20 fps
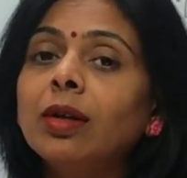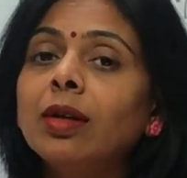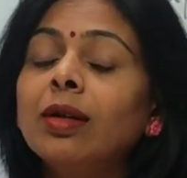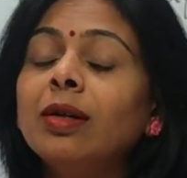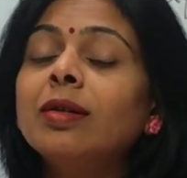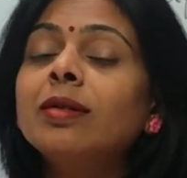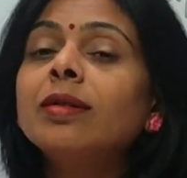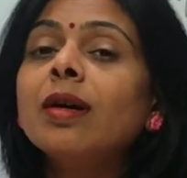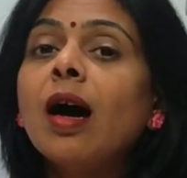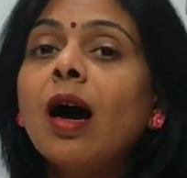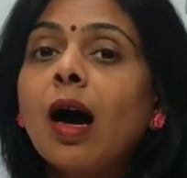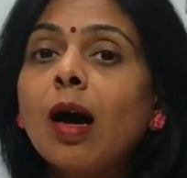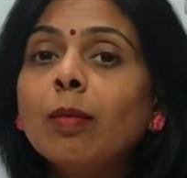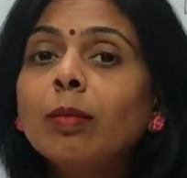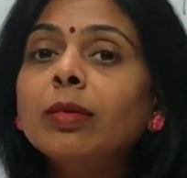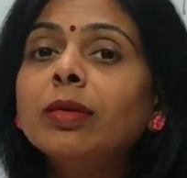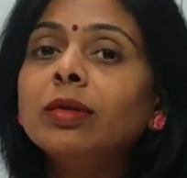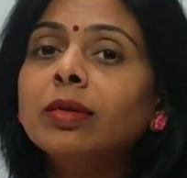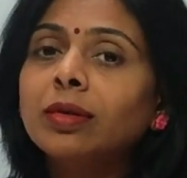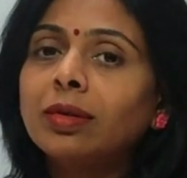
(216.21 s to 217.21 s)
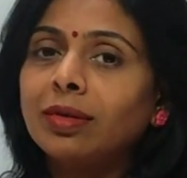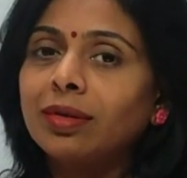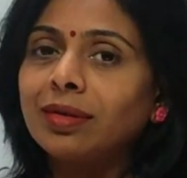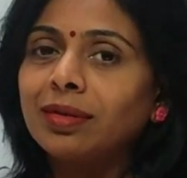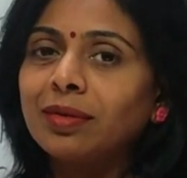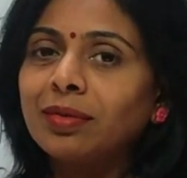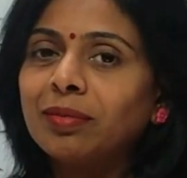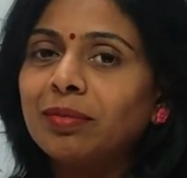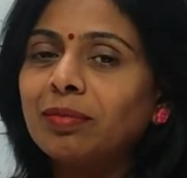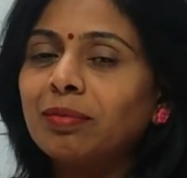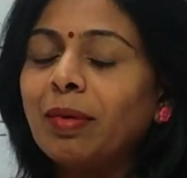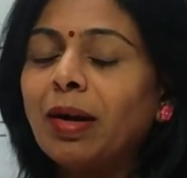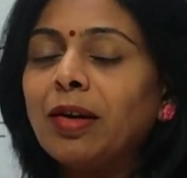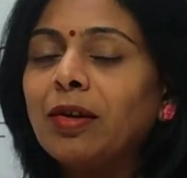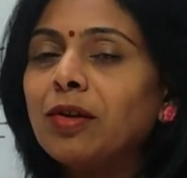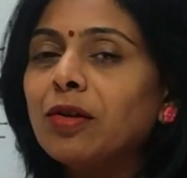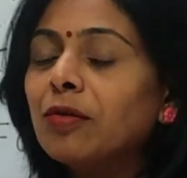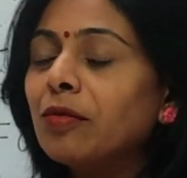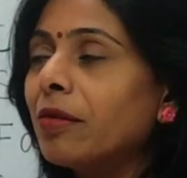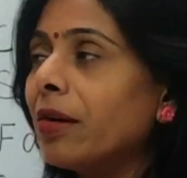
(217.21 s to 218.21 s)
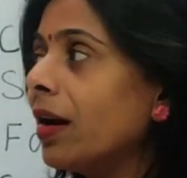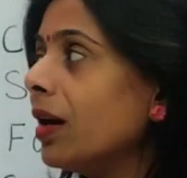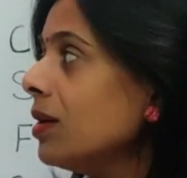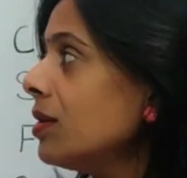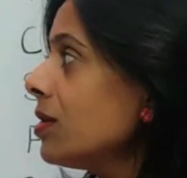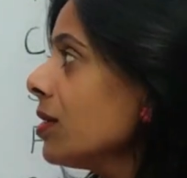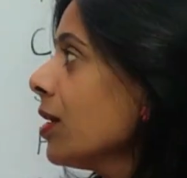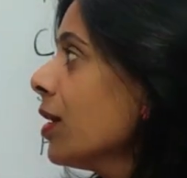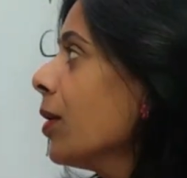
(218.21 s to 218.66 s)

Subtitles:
It's almond, my dear friends.